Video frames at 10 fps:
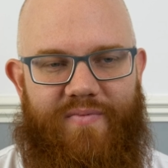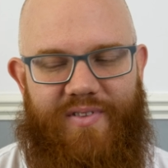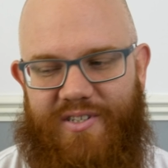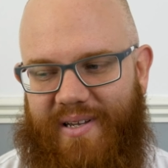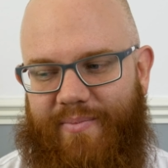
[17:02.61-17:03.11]

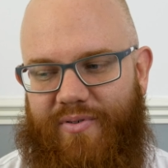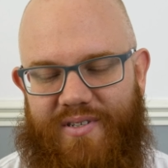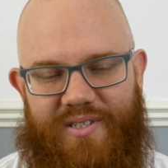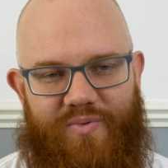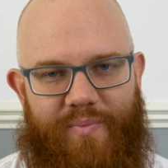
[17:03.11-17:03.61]
for the same
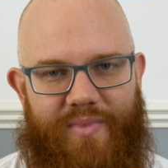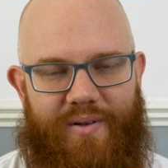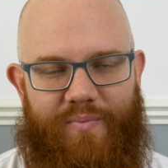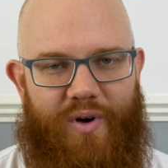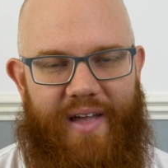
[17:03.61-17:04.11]
price as
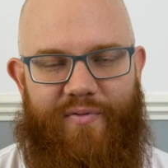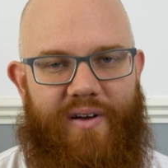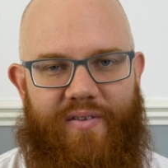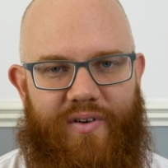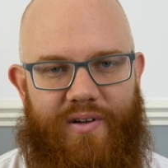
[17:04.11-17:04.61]
what every
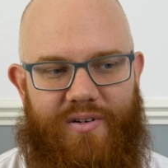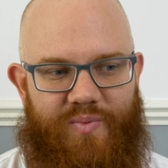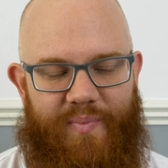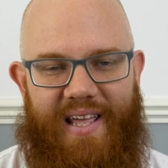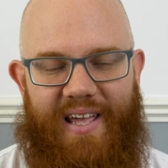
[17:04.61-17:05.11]
other phone costs,